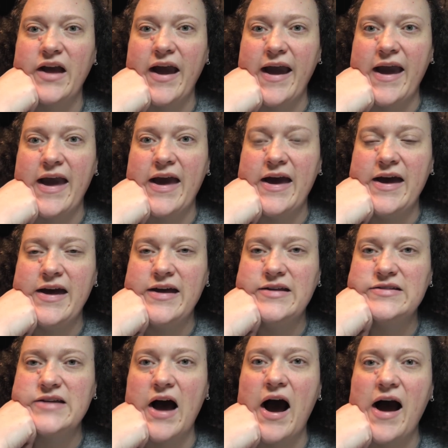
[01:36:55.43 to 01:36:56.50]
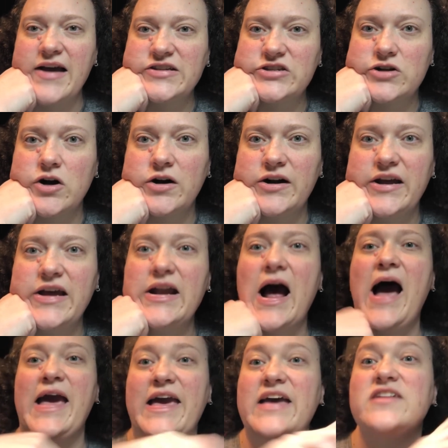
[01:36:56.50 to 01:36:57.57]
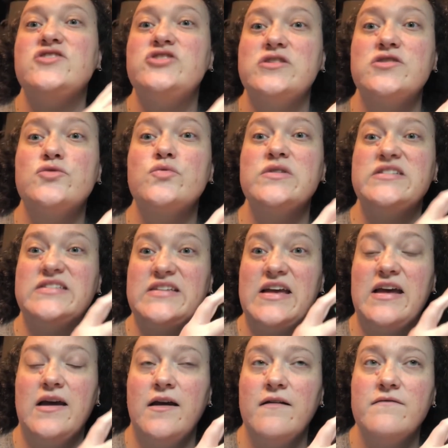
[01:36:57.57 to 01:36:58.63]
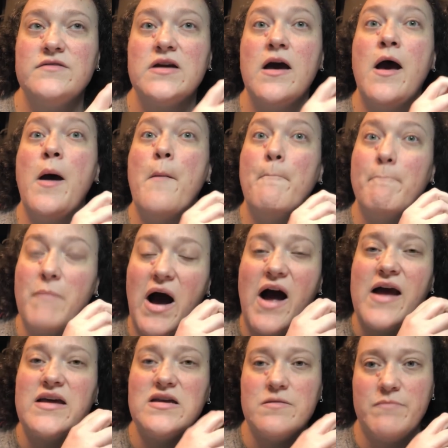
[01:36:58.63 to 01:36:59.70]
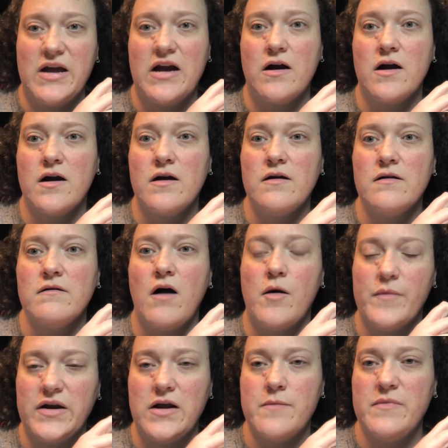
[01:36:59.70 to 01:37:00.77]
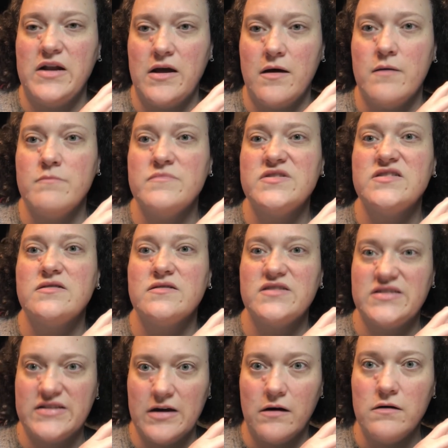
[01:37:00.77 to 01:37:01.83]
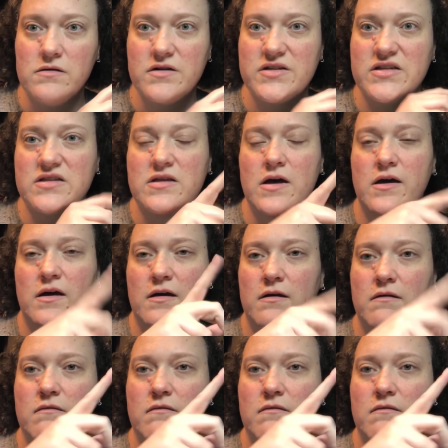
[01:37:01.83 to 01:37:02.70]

And I started it. I had just received my Ymir Almond M&M's Silks, the